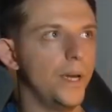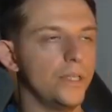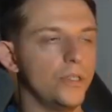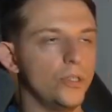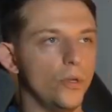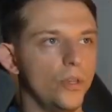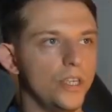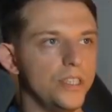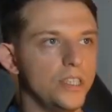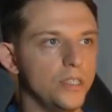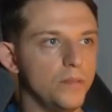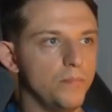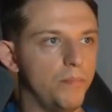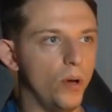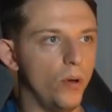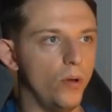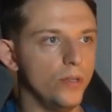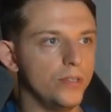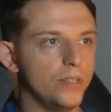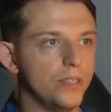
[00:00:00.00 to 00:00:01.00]
So this is
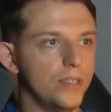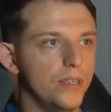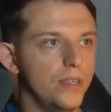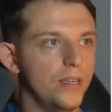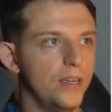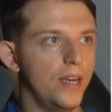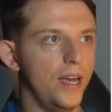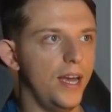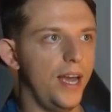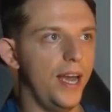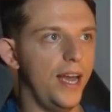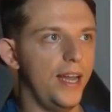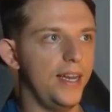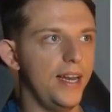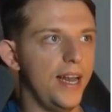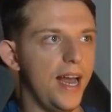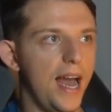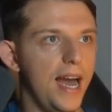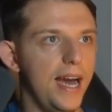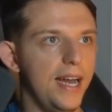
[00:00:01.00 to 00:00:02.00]
Bolt, and
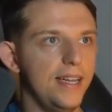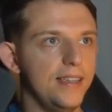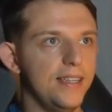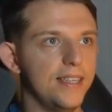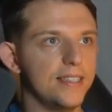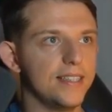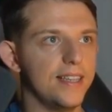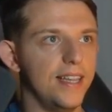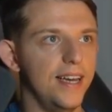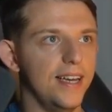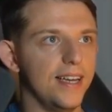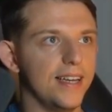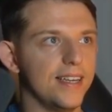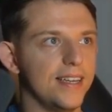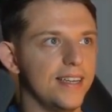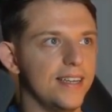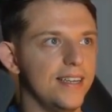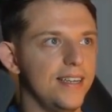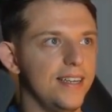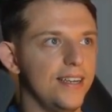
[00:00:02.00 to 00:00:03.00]
it added this like
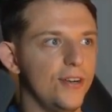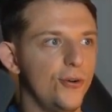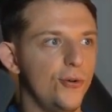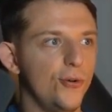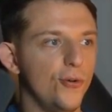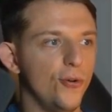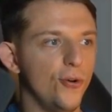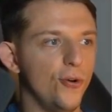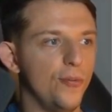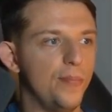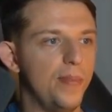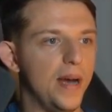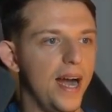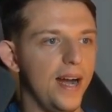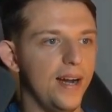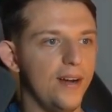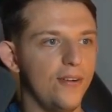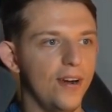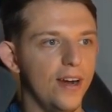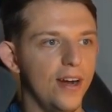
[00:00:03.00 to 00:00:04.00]
cool
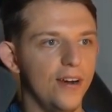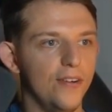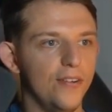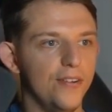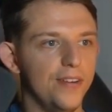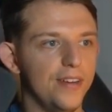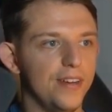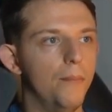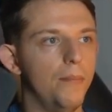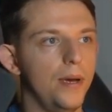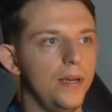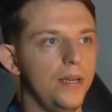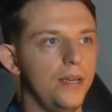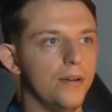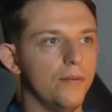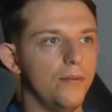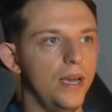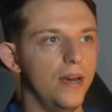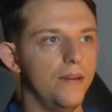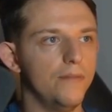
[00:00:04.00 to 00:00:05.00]
background. But here
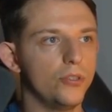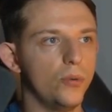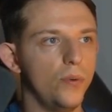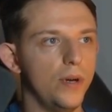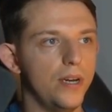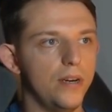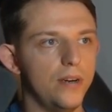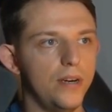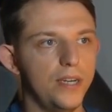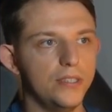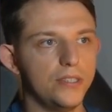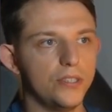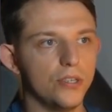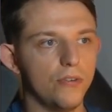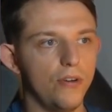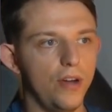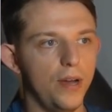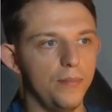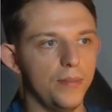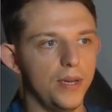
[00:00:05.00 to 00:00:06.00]
we have Twitter,
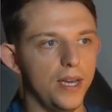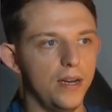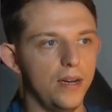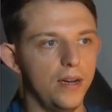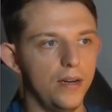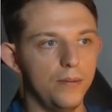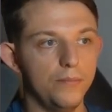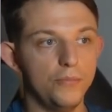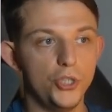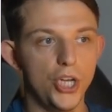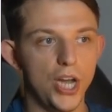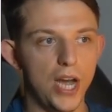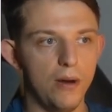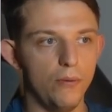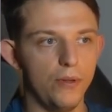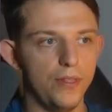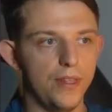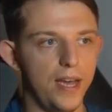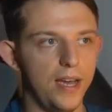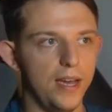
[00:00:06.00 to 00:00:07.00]
Instagram, GitHub, chat
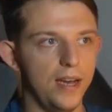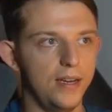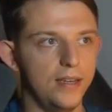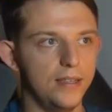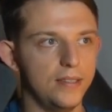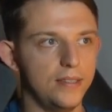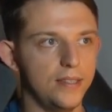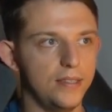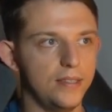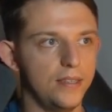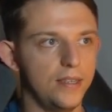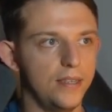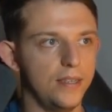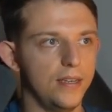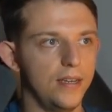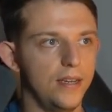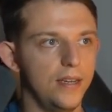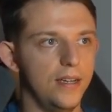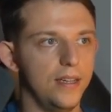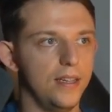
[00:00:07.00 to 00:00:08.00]
with AI assistant.
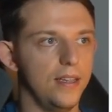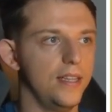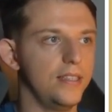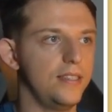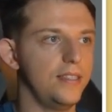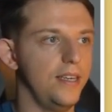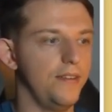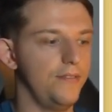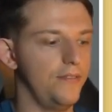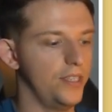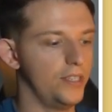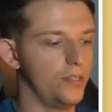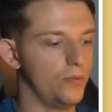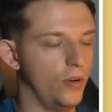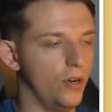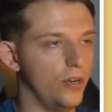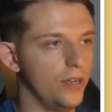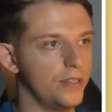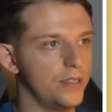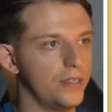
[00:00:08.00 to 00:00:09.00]
Let's see if this
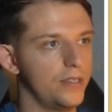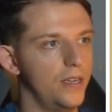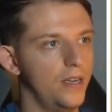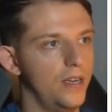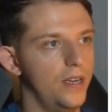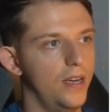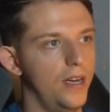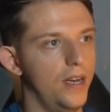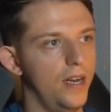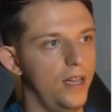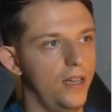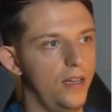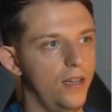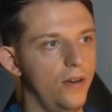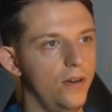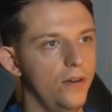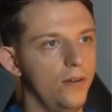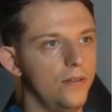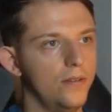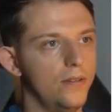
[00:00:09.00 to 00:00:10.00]
works.
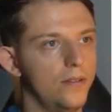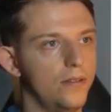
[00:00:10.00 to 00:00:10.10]
Hello?